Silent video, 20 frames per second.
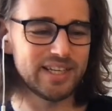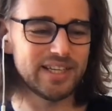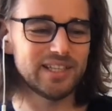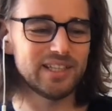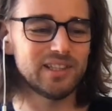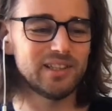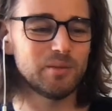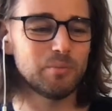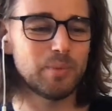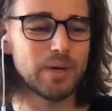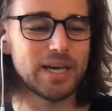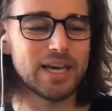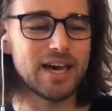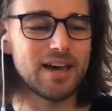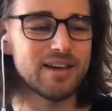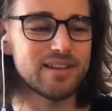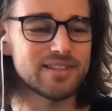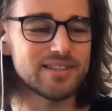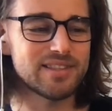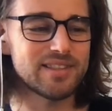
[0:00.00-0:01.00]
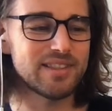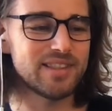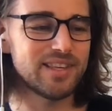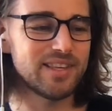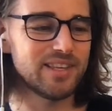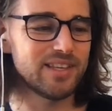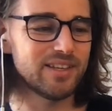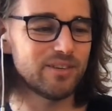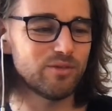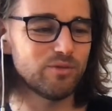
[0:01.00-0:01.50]
It'll pick out
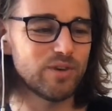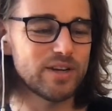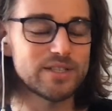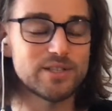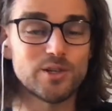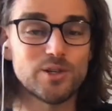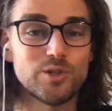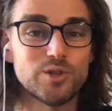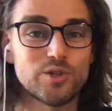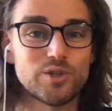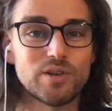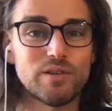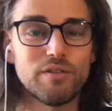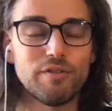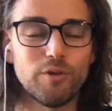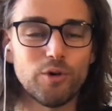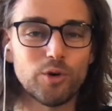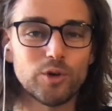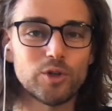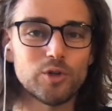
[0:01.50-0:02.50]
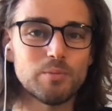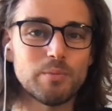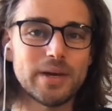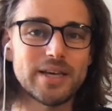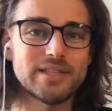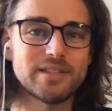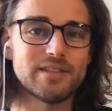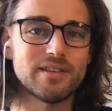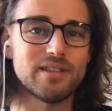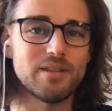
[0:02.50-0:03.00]
the resolution for you
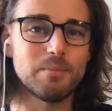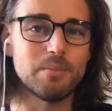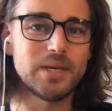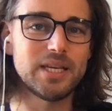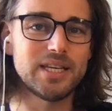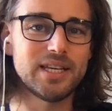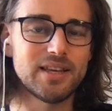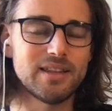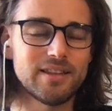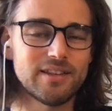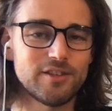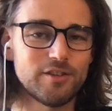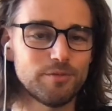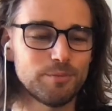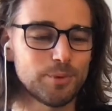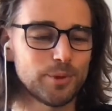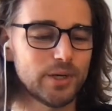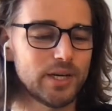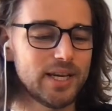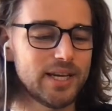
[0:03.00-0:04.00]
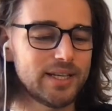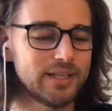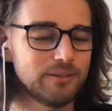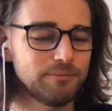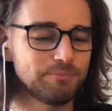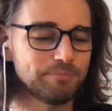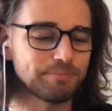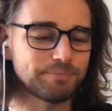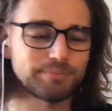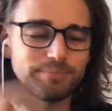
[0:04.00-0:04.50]
based on the media that you put
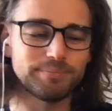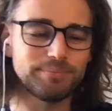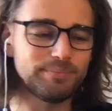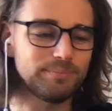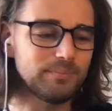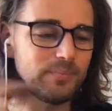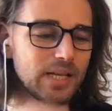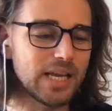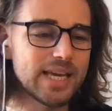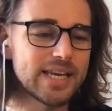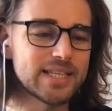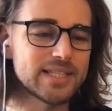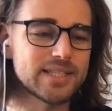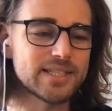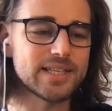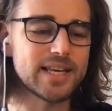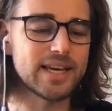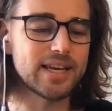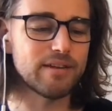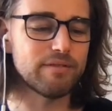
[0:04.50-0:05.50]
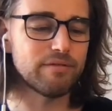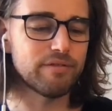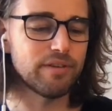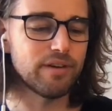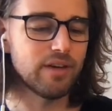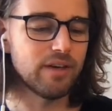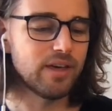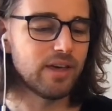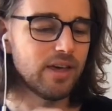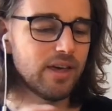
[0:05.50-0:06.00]
in, hit save,
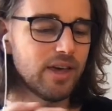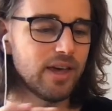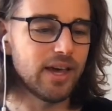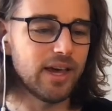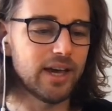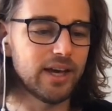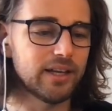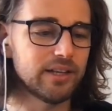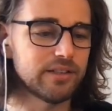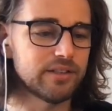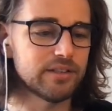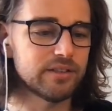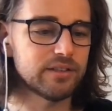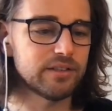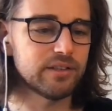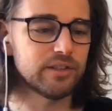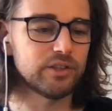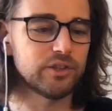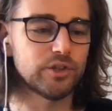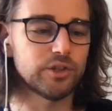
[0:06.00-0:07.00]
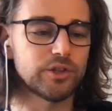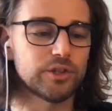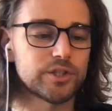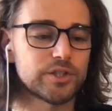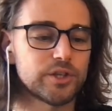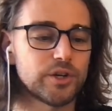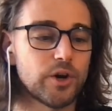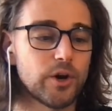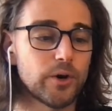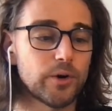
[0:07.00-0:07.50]
and you're good
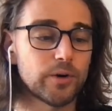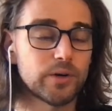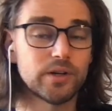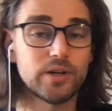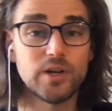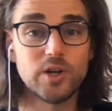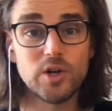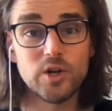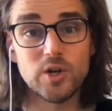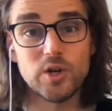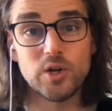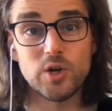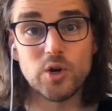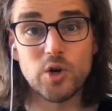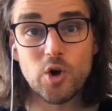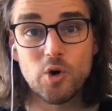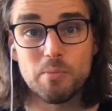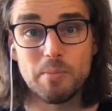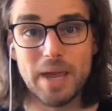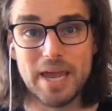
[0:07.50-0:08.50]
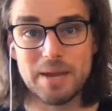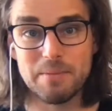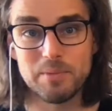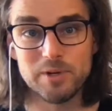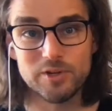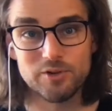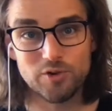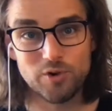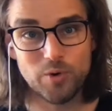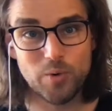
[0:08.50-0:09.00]
to go. No
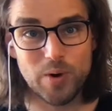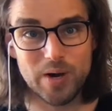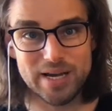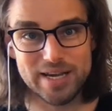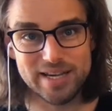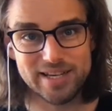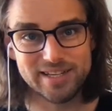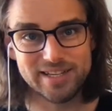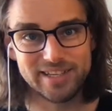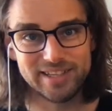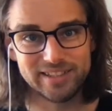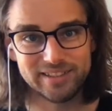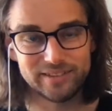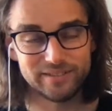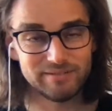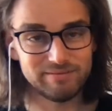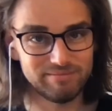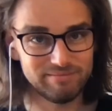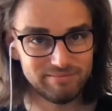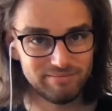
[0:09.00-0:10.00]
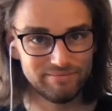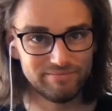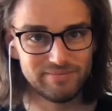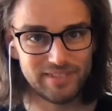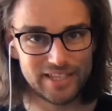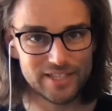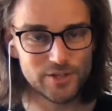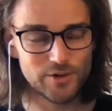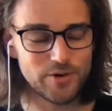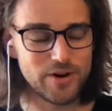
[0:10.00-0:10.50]
payment required.
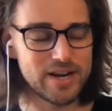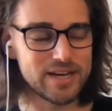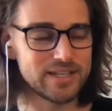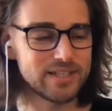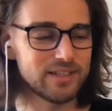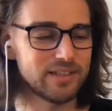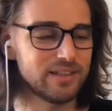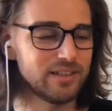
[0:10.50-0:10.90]
That's great.